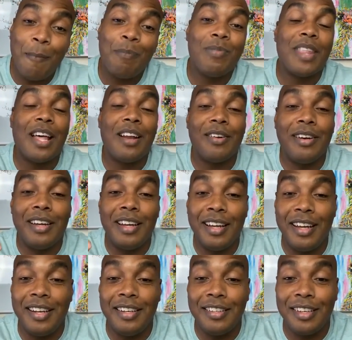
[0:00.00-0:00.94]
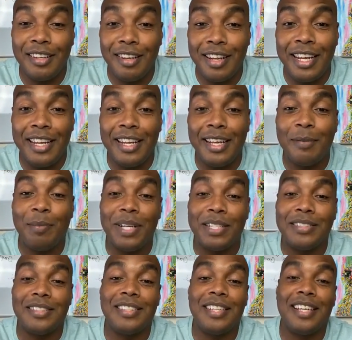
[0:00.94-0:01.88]
that are in cleaning
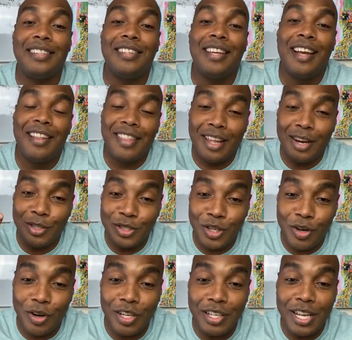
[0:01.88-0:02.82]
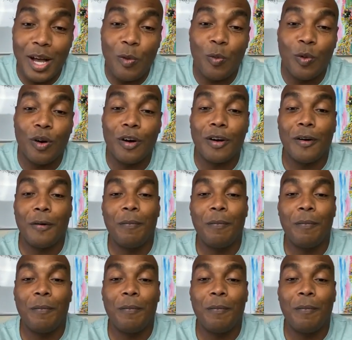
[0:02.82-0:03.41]
businesses that are turning down work.